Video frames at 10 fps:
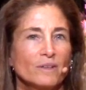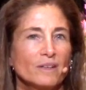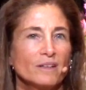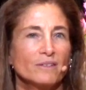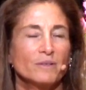
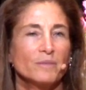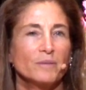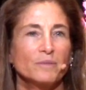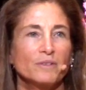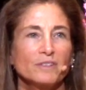I
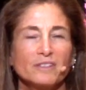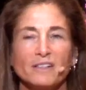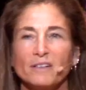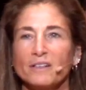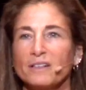remember
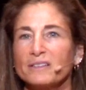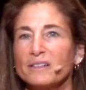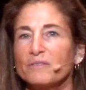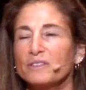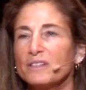sharing
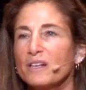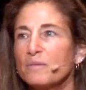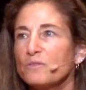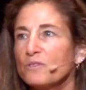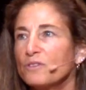several
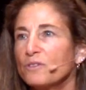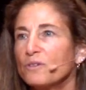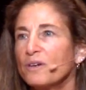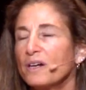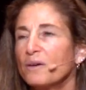times with
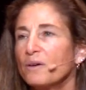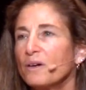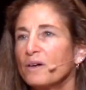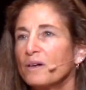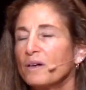you how
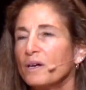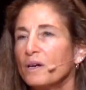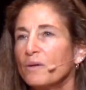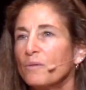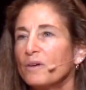
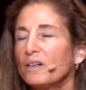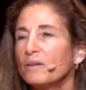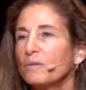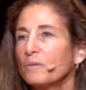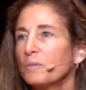
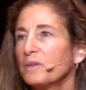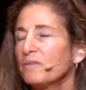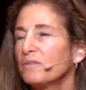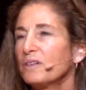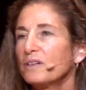one
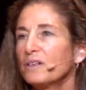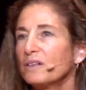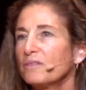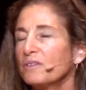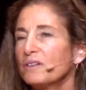woman
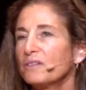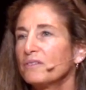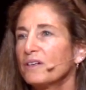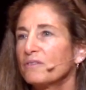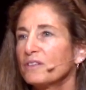very, very
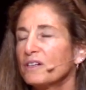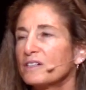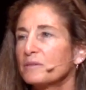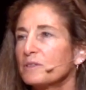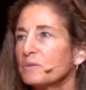involved with
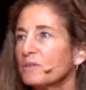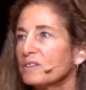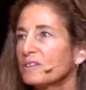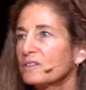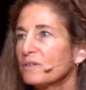hospice
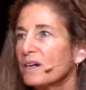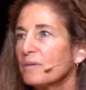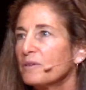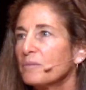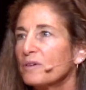work
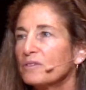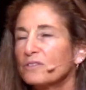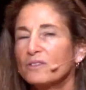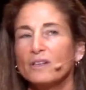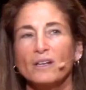described the
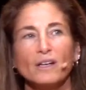most